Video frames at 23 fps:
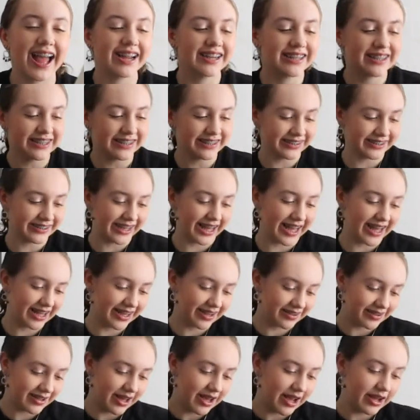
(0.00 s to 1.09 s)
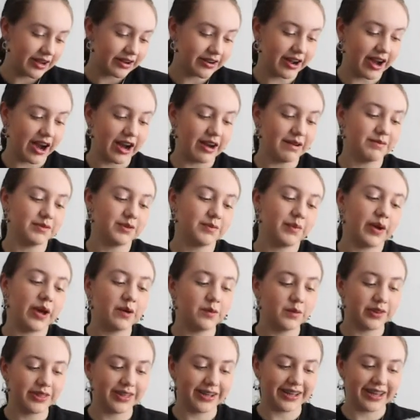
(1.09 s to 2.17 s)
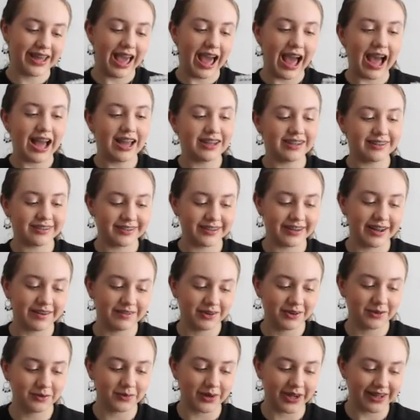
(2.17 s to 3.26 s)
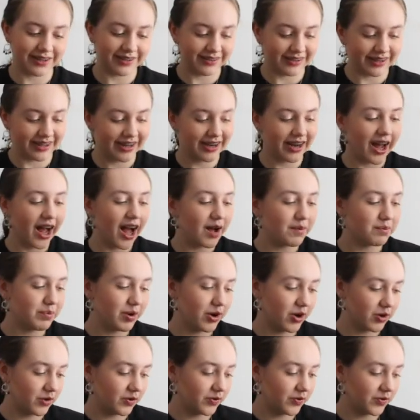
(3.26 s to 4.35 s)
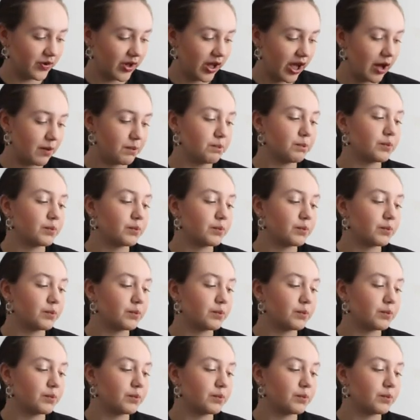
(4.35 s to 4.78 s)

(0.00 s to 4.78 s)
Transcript: And it says, time spent with a cat is never wasted, a, perf a